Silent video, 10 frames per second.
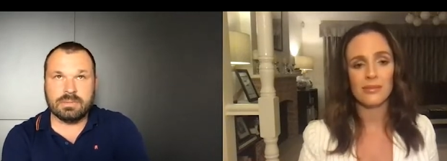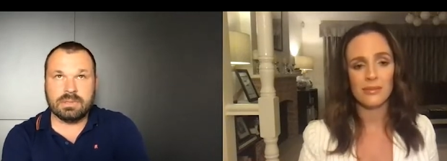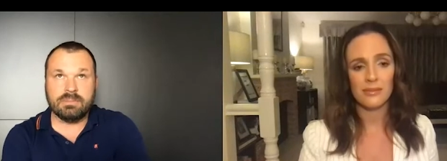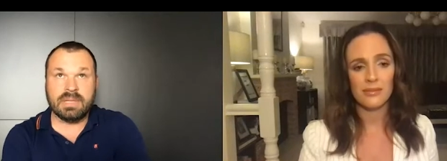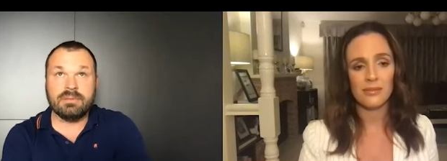
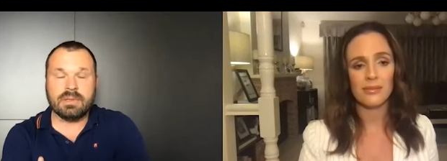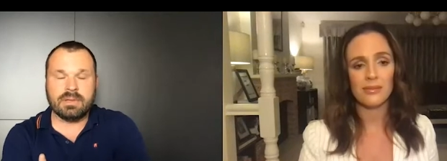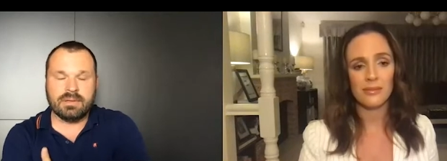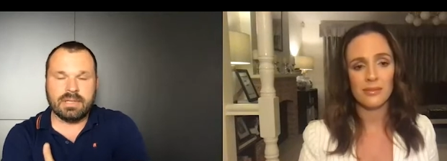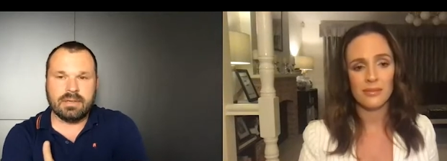Speaker 1: month ago
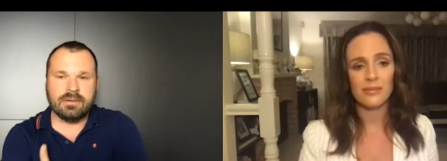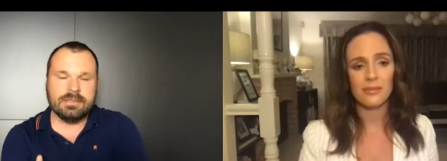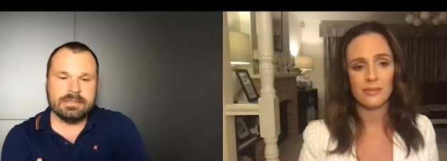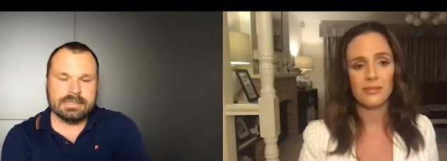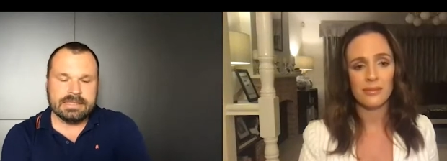now,
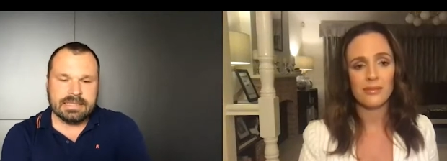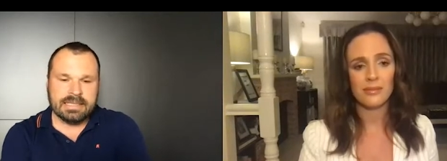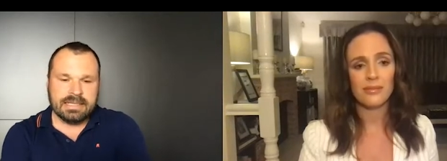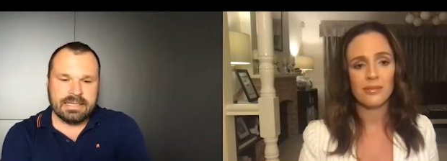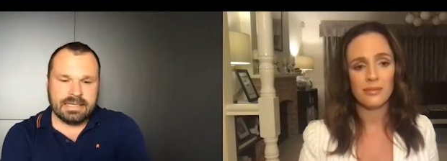
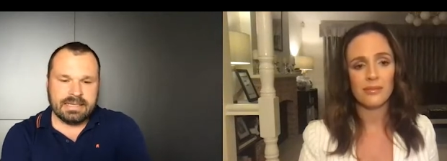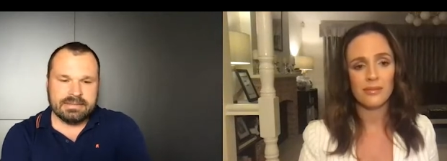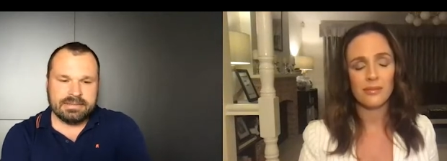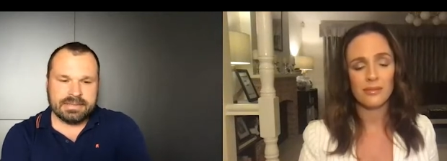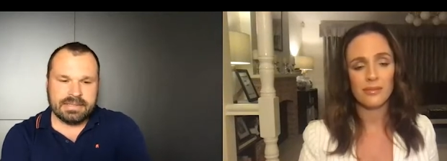and
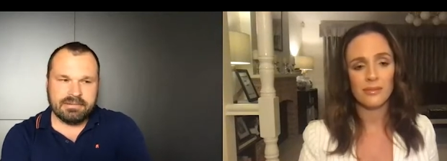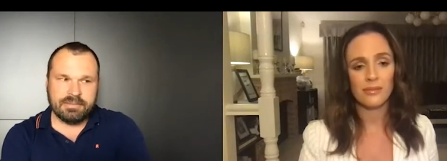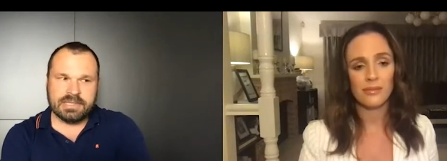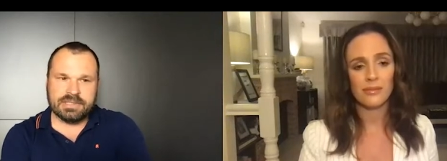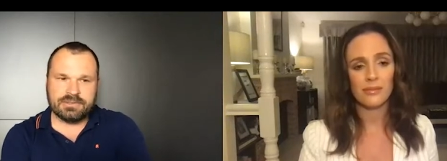uh,
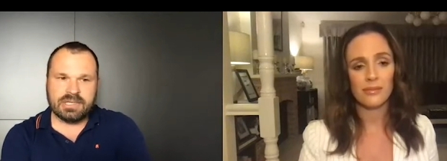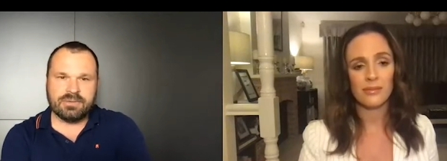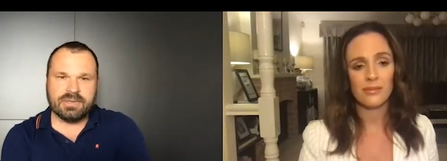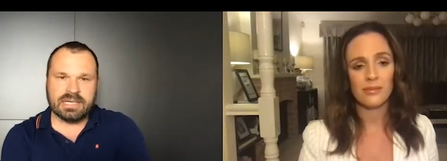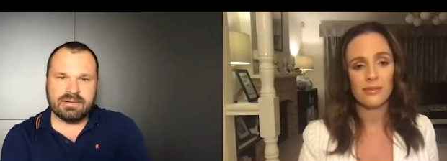everybody's trying to
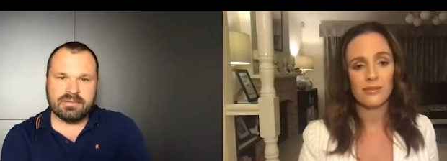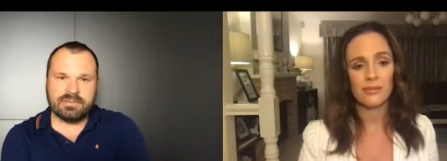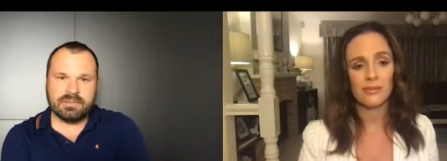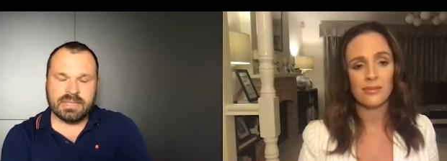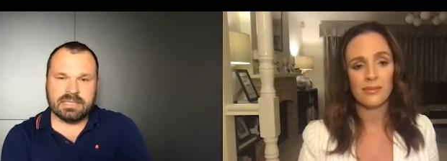recover
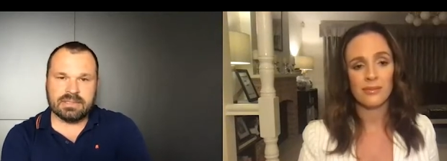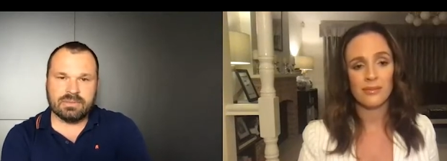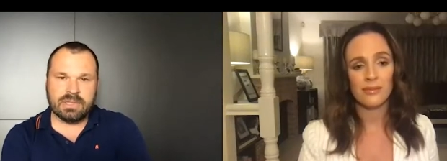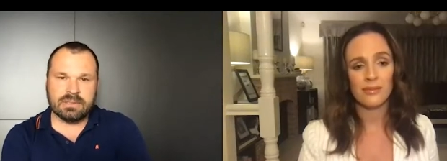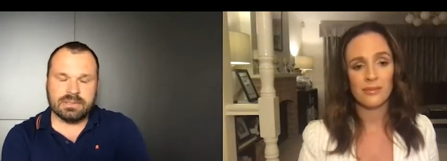from that as
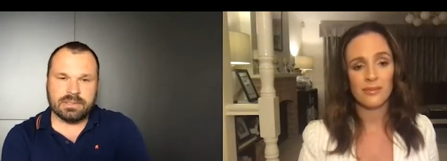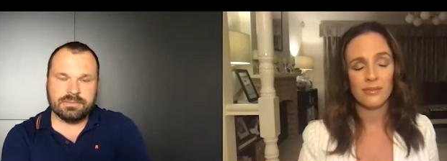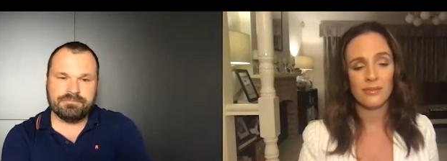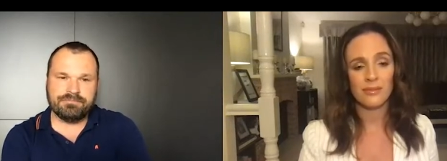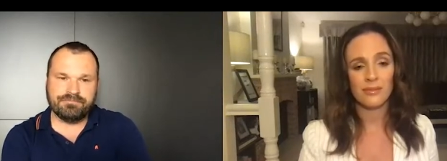well. You know.
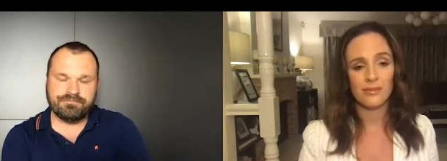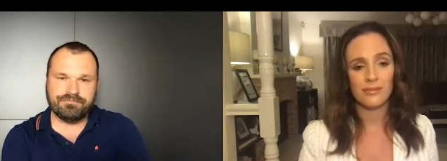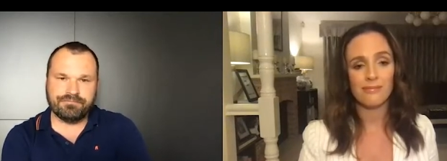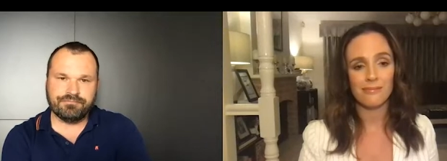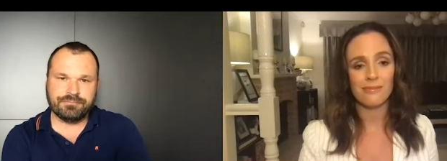
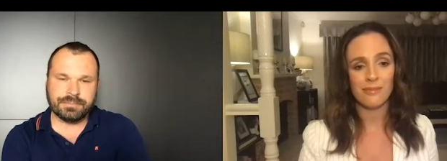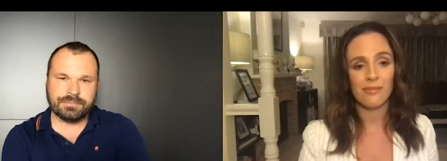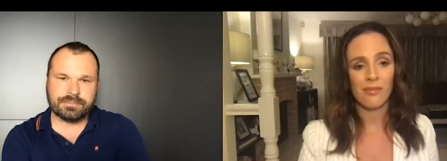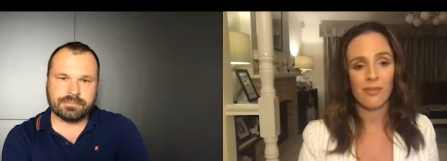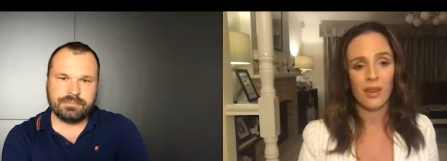
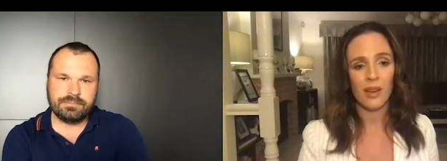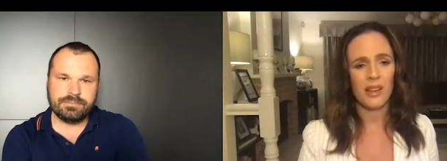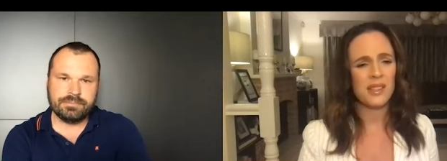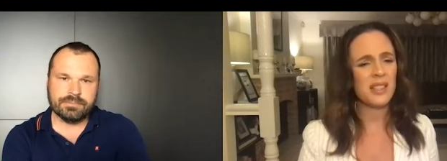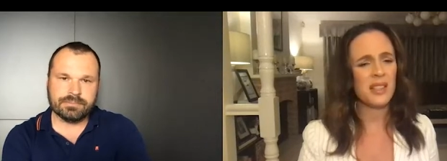
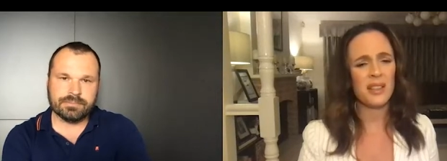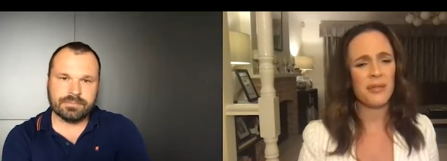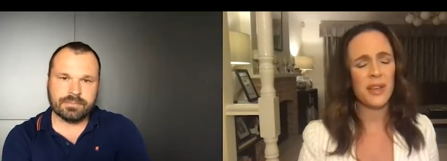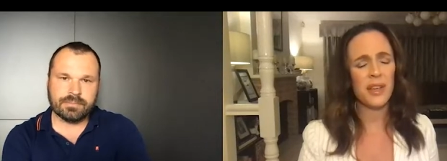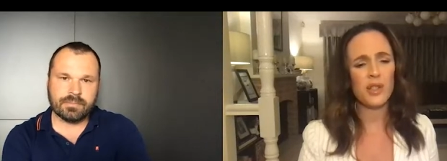
Speaker 2: And did it
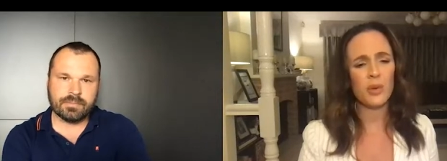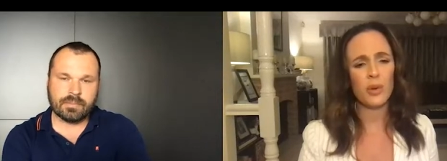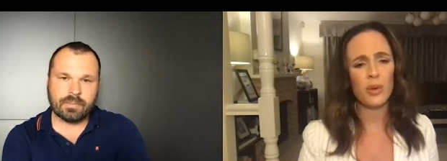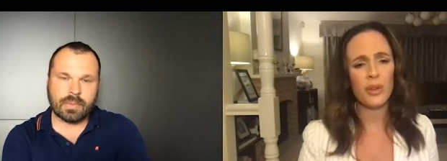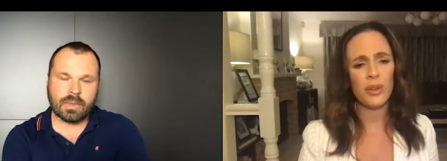affect you at
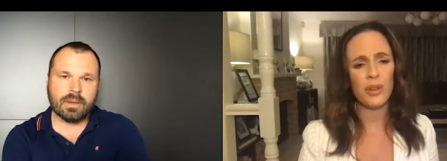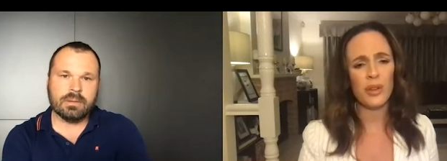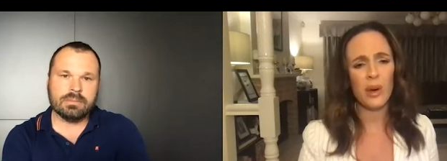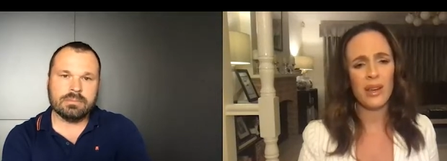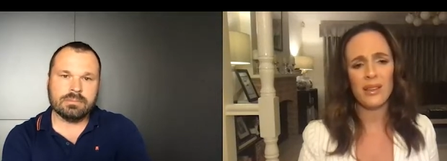all? The
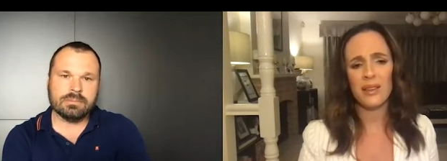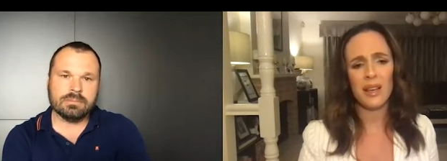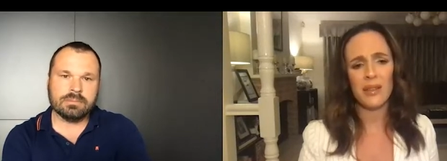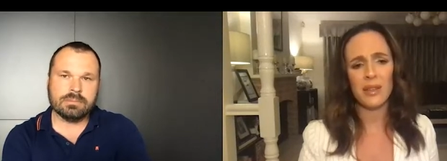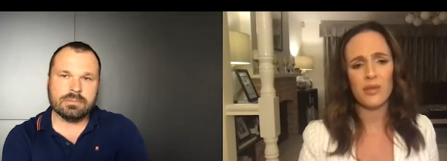earthquake? You didn't
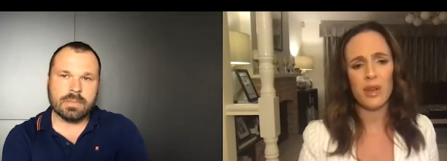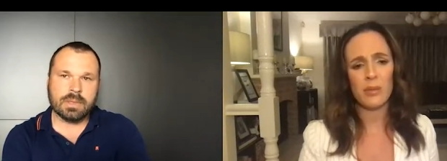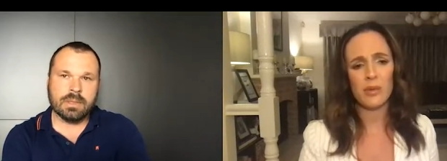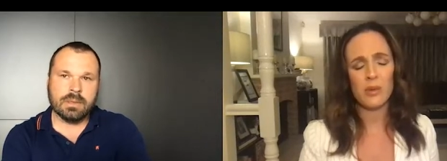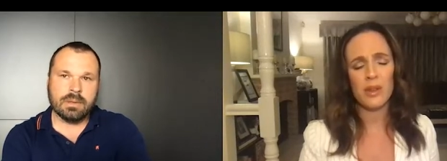have any
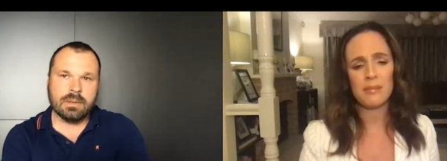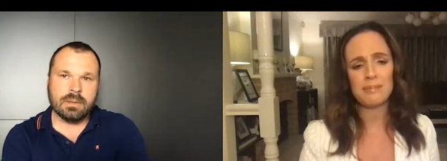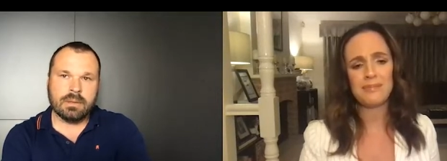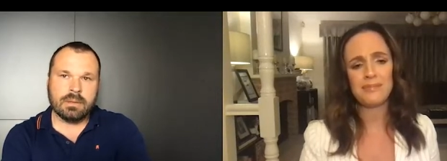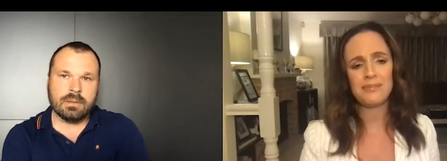troubles with it?
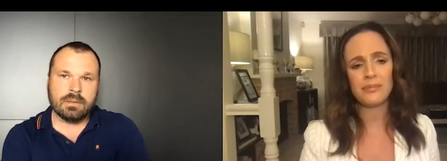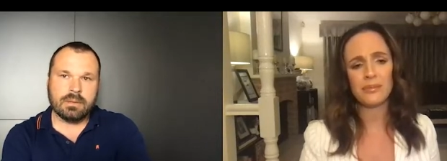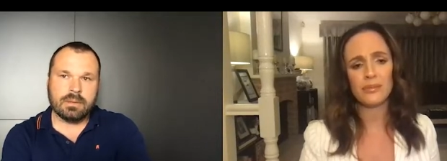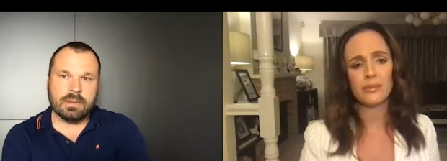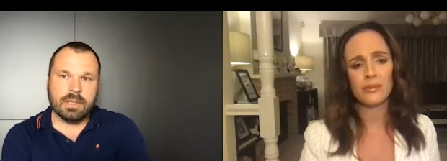
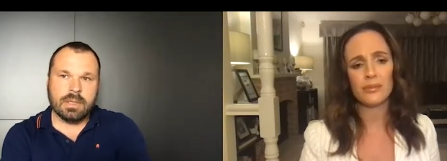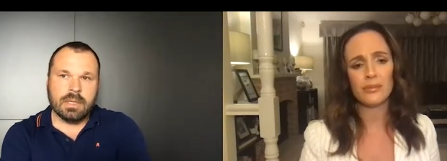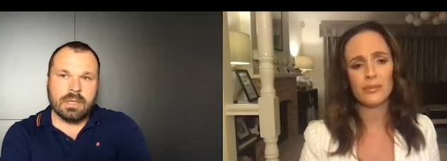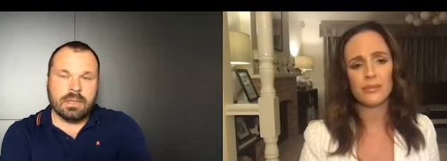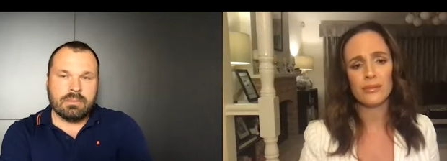
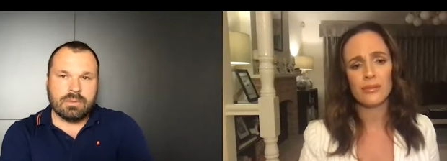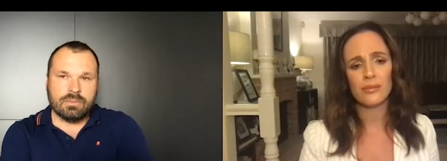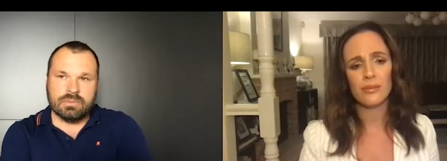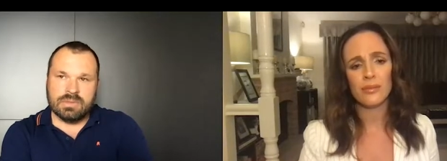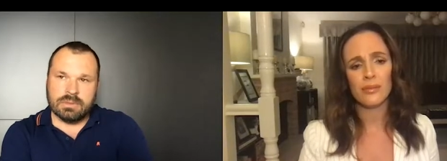
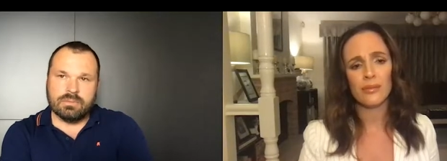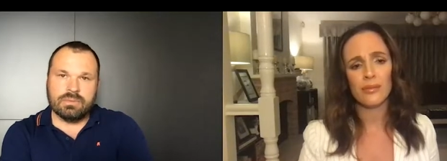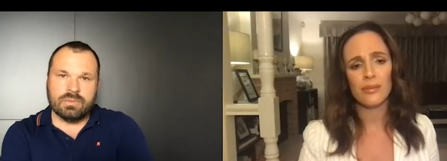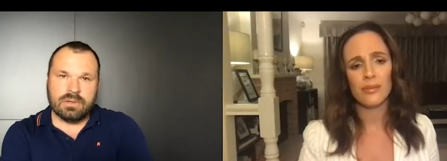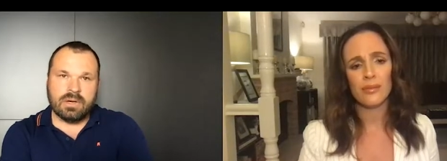
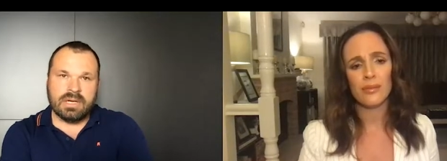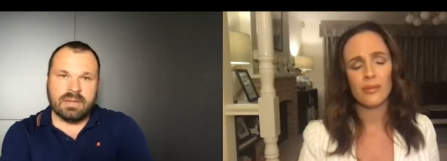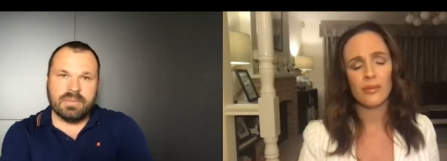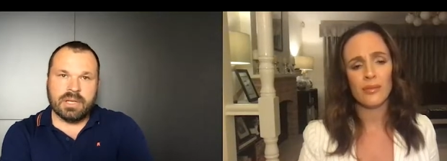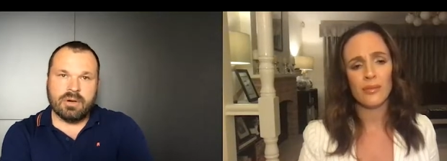
Speaker 1: Where I am, no.